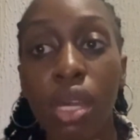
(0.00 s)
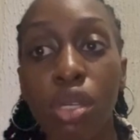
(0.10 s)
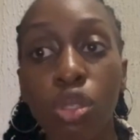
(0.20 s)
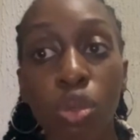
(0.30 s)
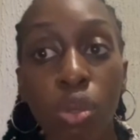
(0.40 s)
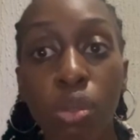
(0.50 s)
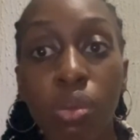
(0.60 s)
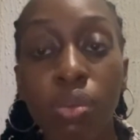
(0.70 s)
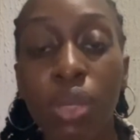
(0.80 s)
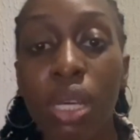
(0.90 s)
So
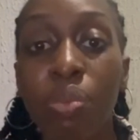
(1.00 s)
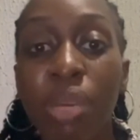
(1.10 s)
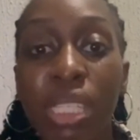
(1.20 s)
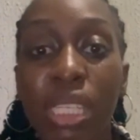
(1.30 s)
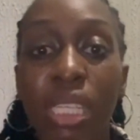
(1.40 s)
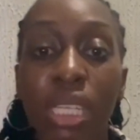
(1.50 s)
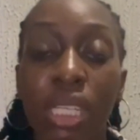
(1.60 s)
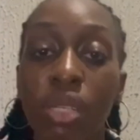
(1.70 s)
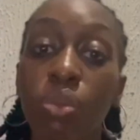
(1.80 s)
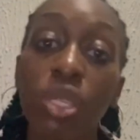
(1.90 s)

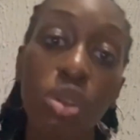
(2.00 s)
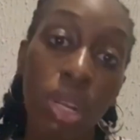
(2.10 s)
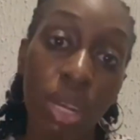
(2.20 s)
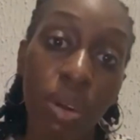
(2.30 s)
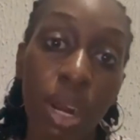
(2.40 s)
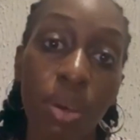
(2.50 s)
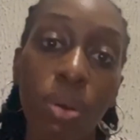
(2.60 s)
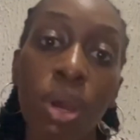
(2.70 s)
basically, with cholera,